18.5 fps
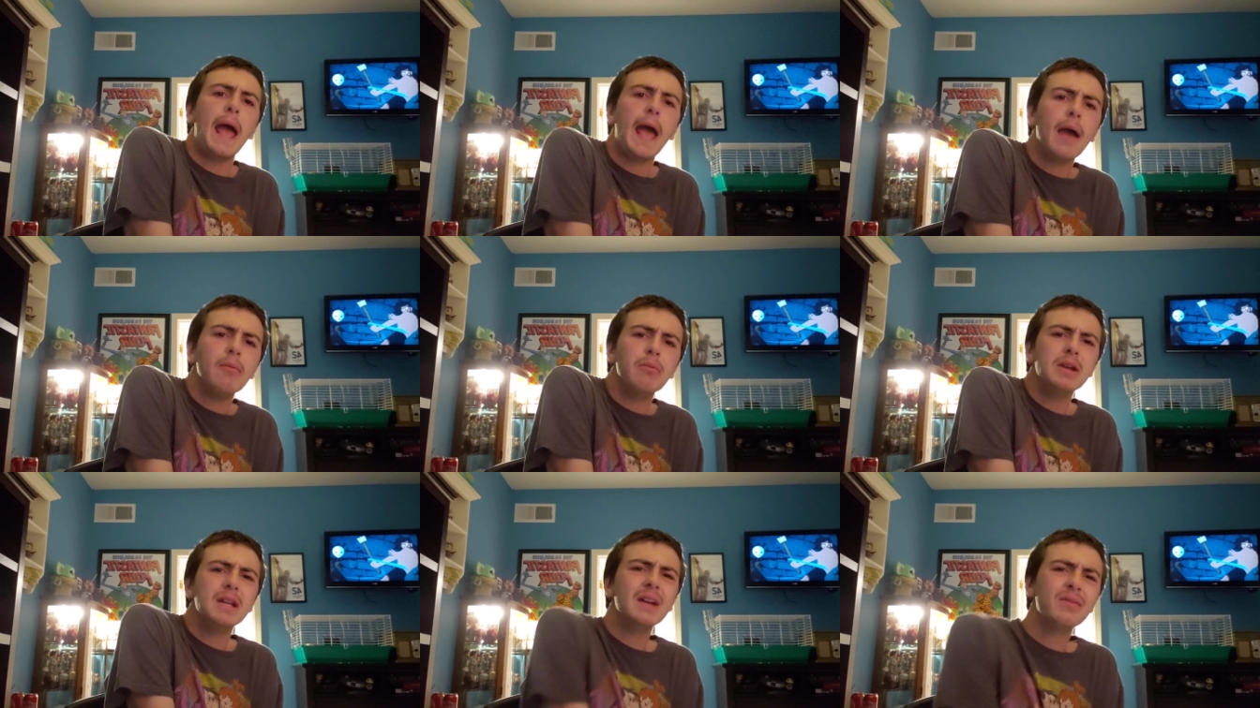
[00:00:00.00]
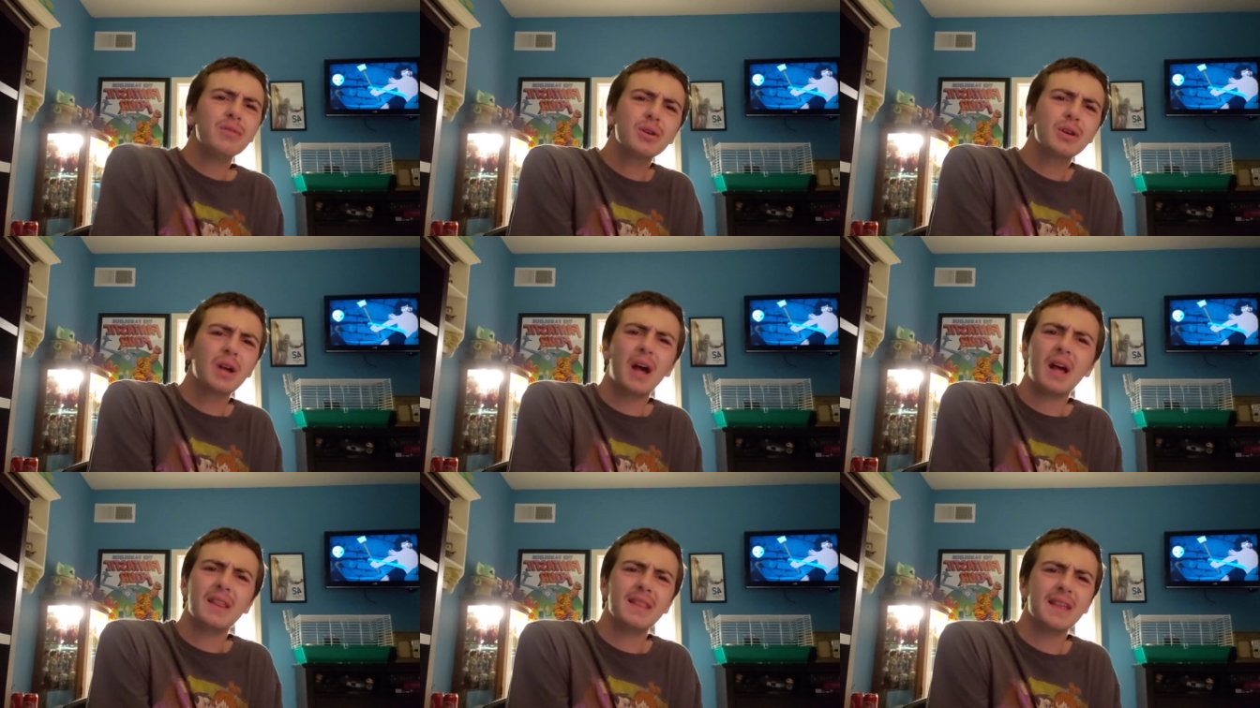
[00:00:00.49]
and we never
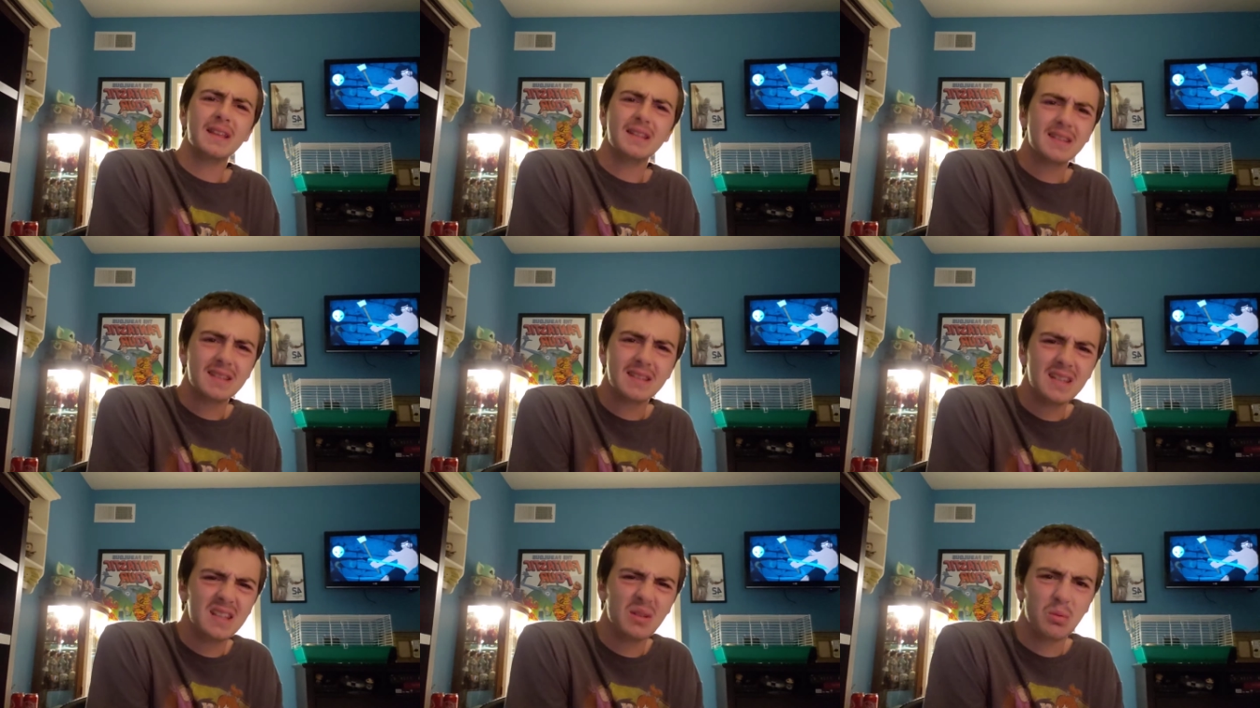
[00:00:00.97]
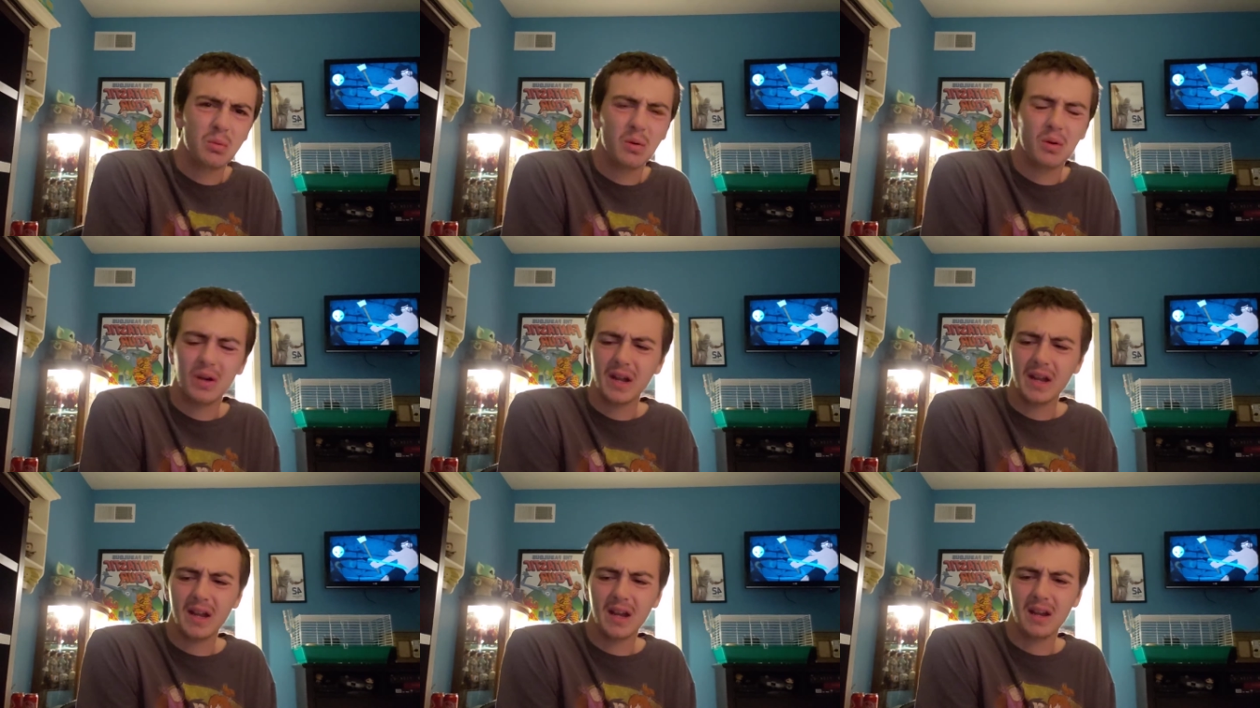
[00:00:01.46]
got that sequel.